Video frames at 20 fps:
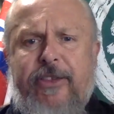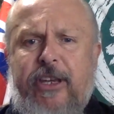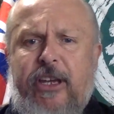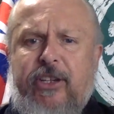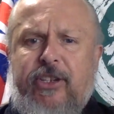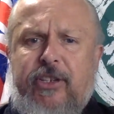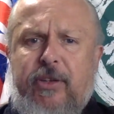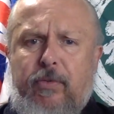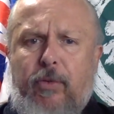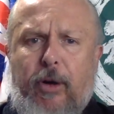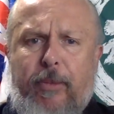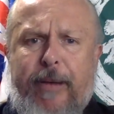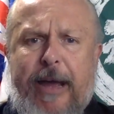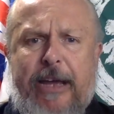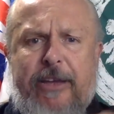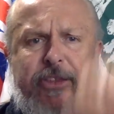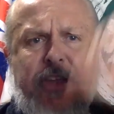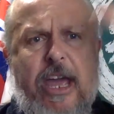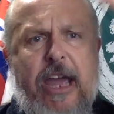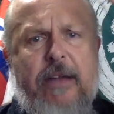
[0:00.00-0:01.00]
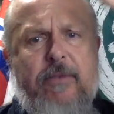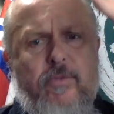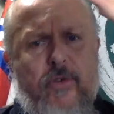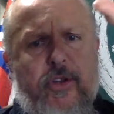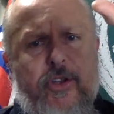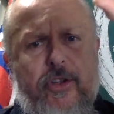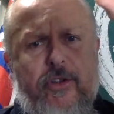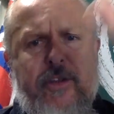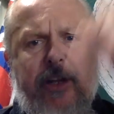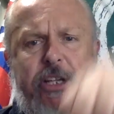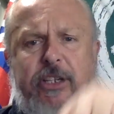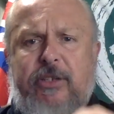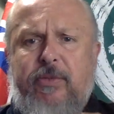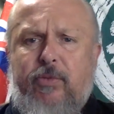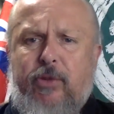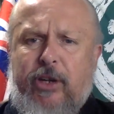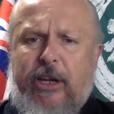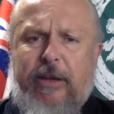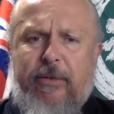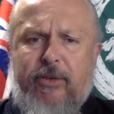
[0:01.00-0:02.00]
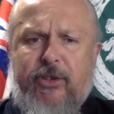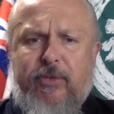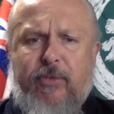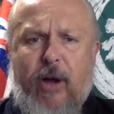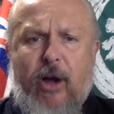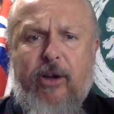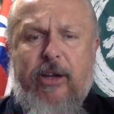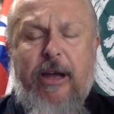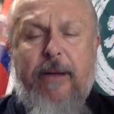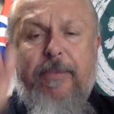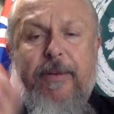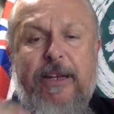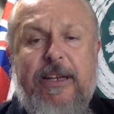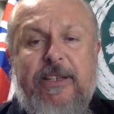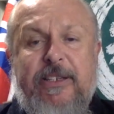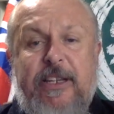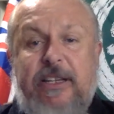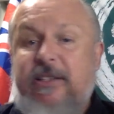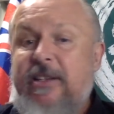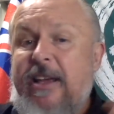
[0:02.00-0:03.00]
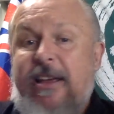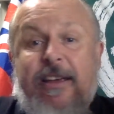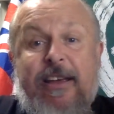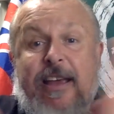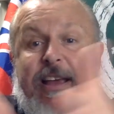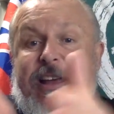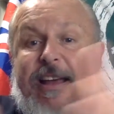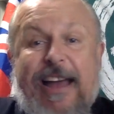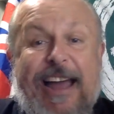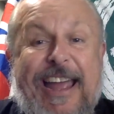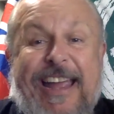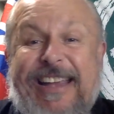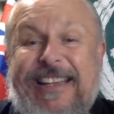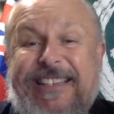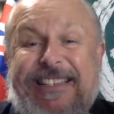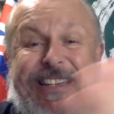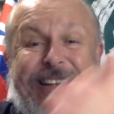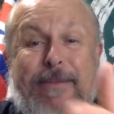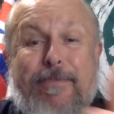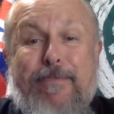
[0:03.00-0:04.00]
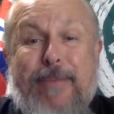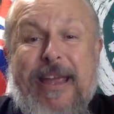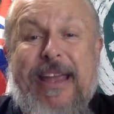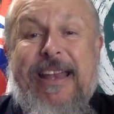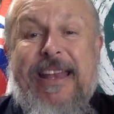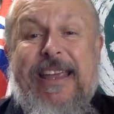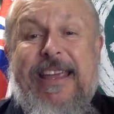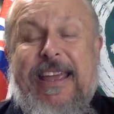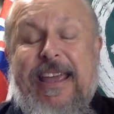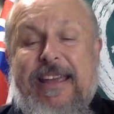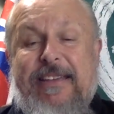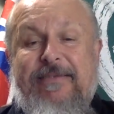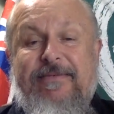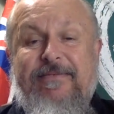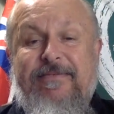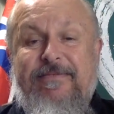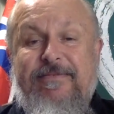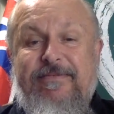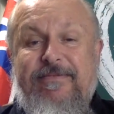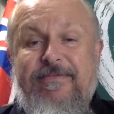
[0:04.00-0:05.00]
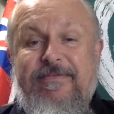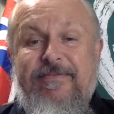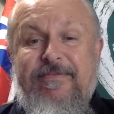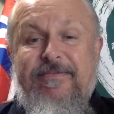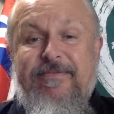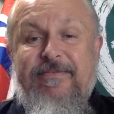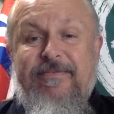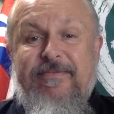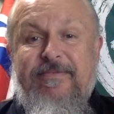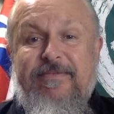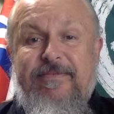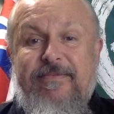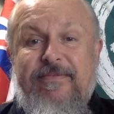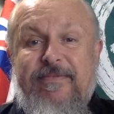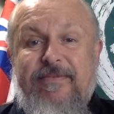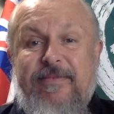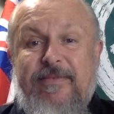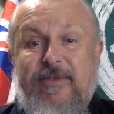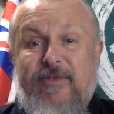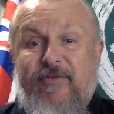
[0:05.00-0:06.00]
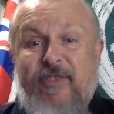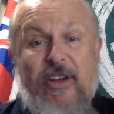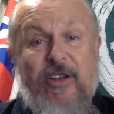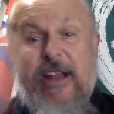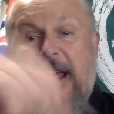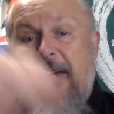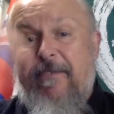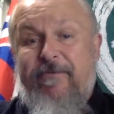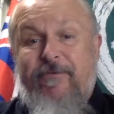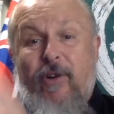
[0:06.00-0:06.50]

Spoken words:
this and we'll back that and we'll do this and we'll give small companies this. I ain't seen a penny yet. Filled out